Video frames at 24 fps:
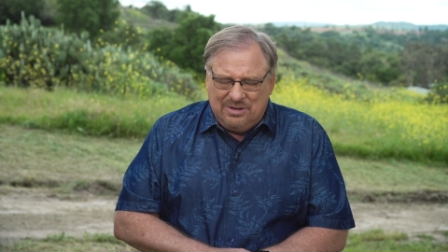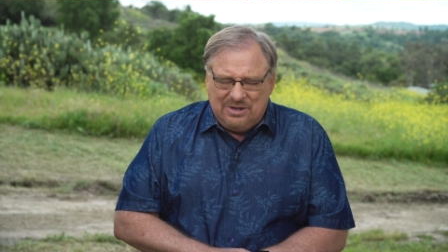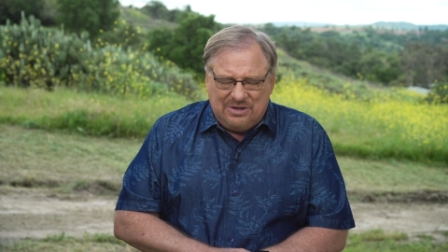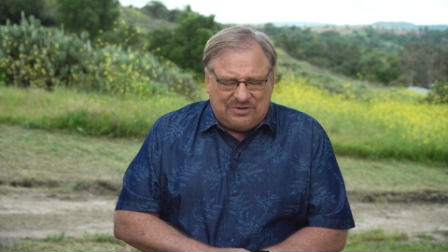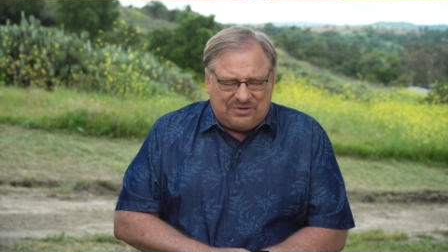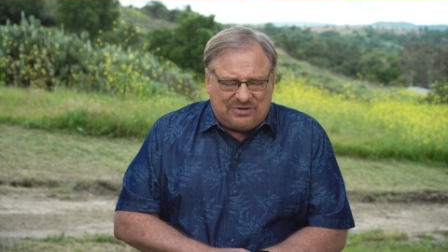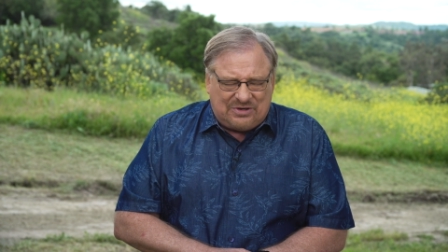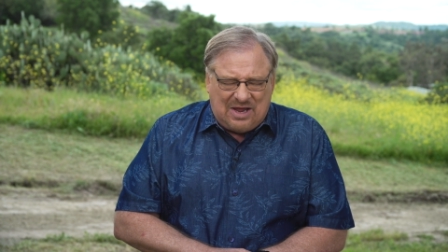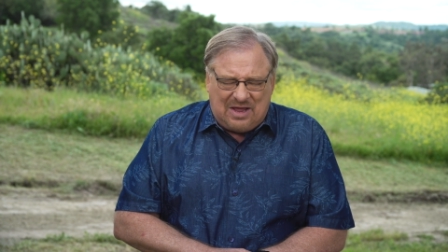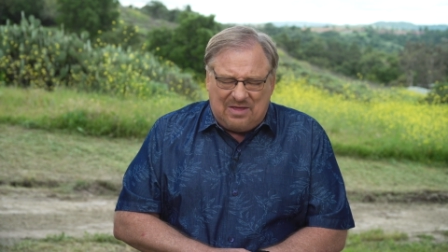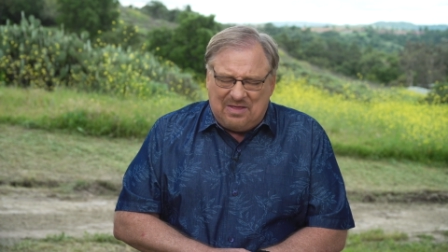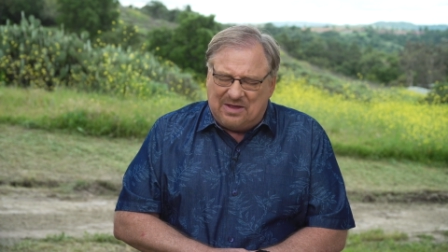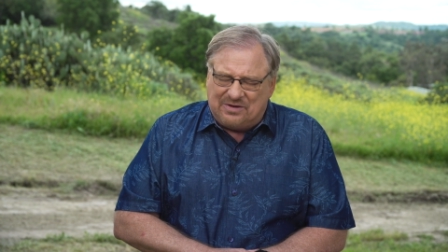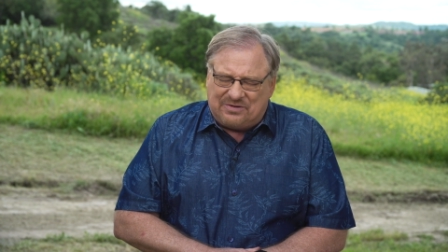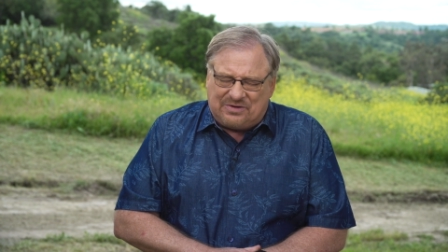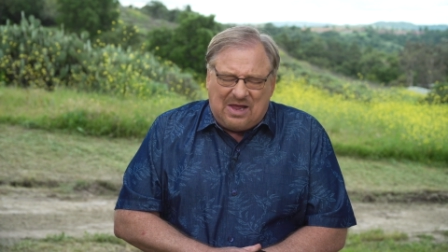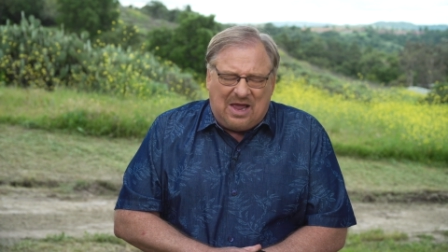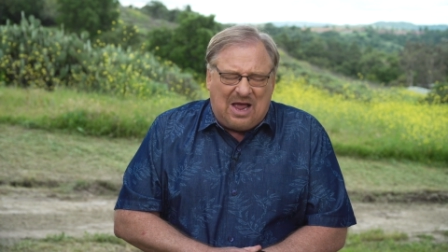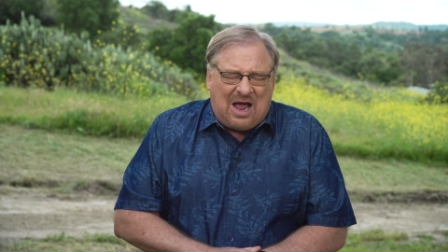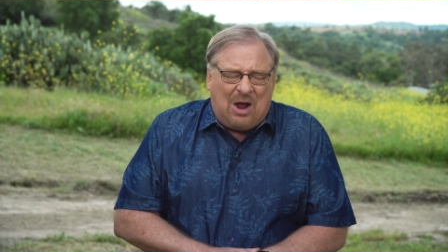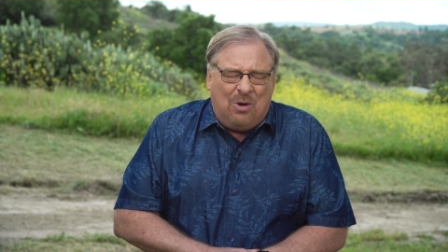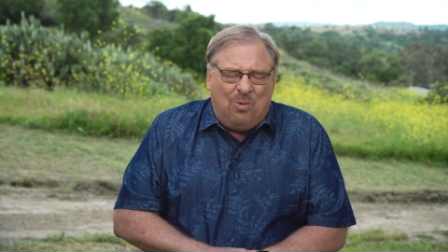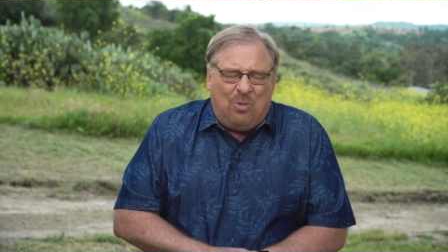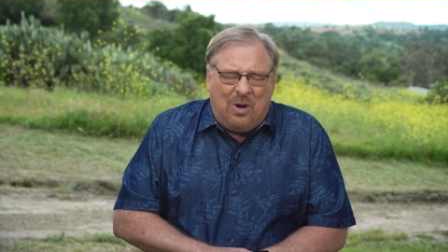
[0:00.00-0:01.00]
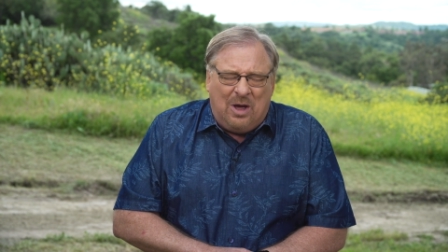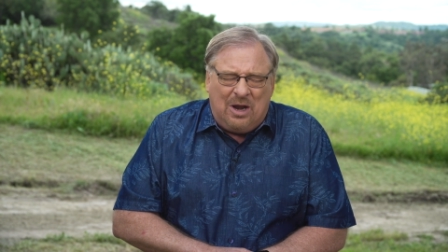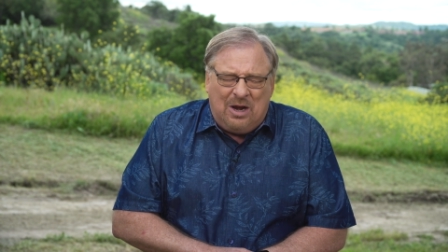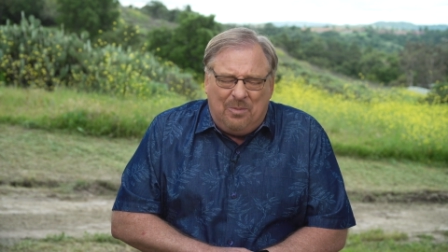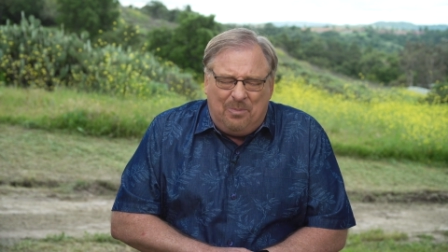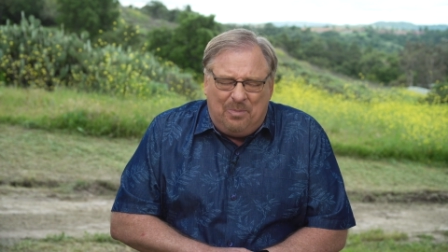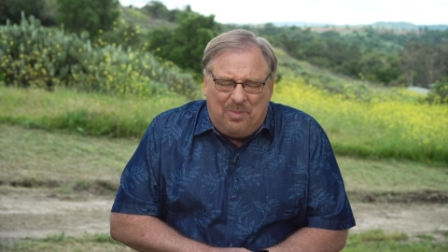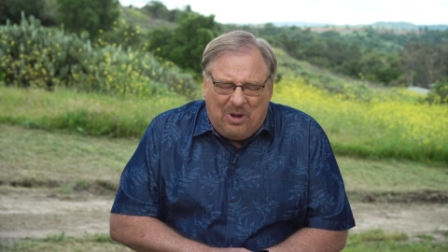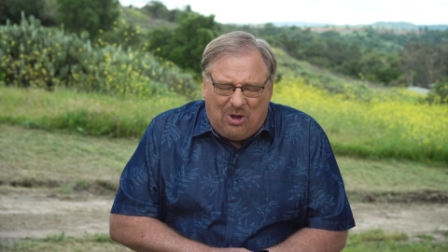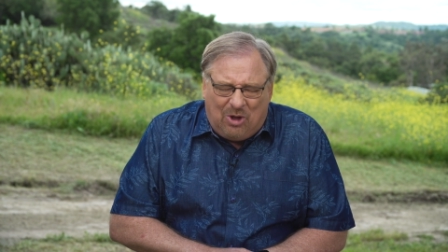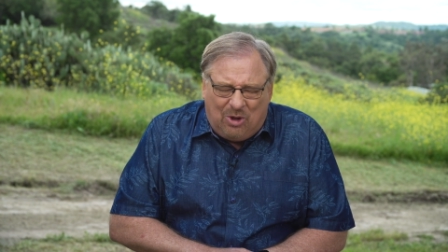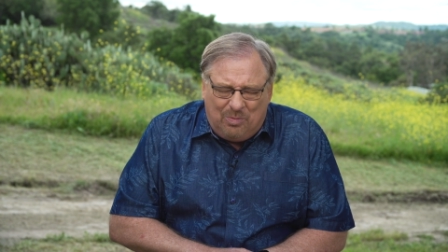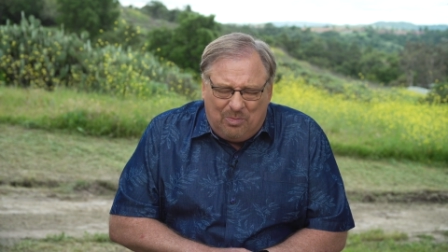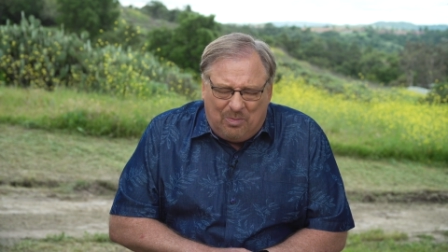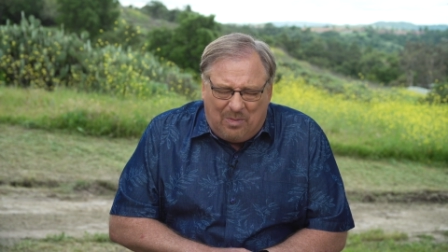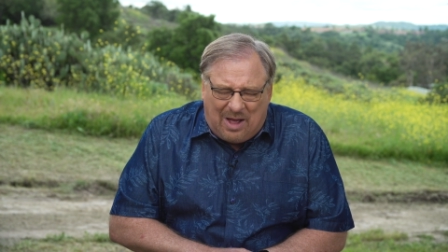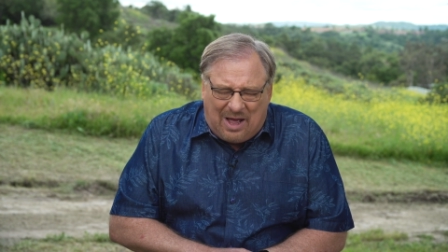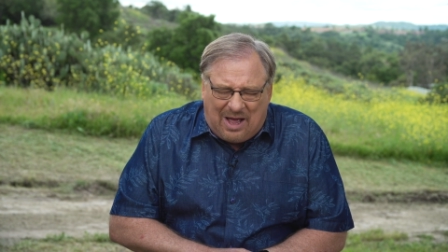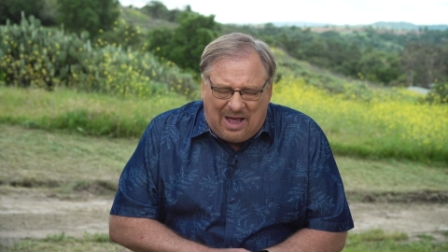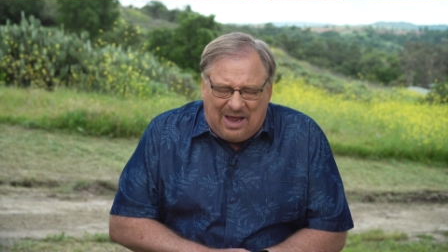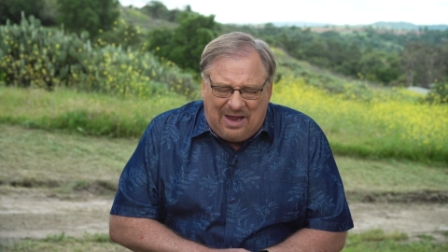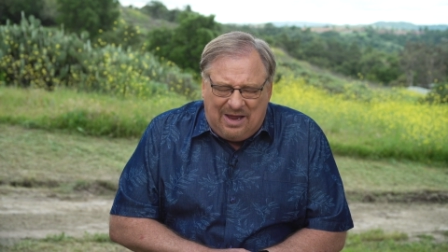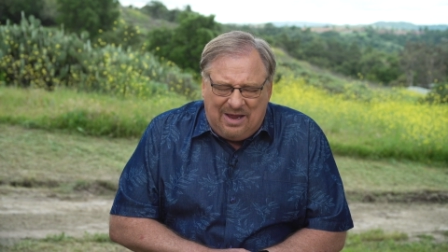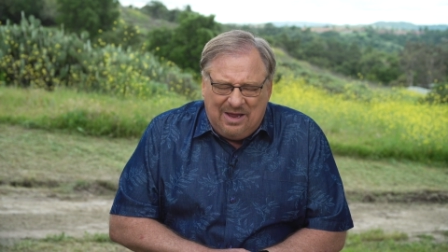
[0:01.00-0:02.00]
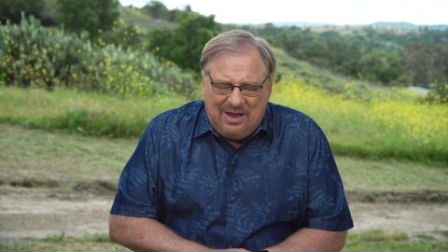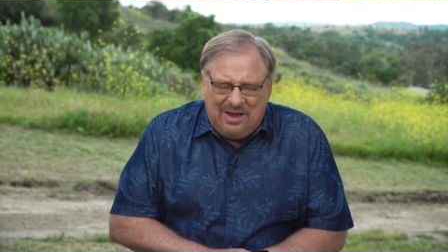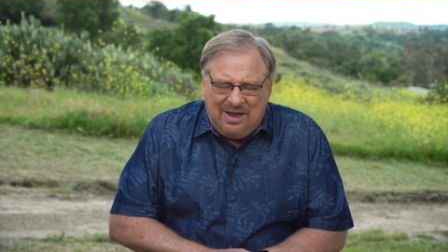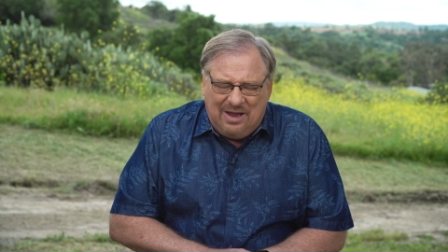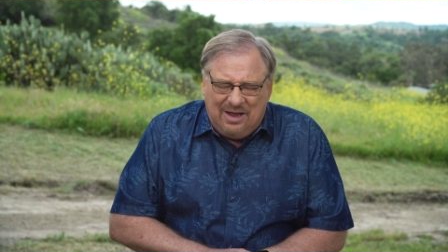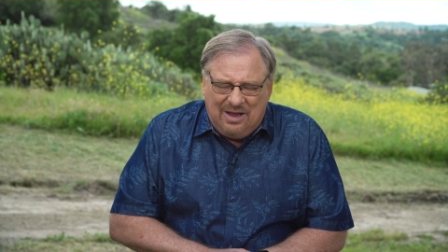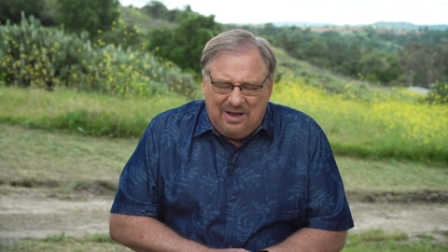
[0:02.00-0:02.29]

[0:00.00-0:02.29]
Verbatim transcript: Just say that. Say, I want to build my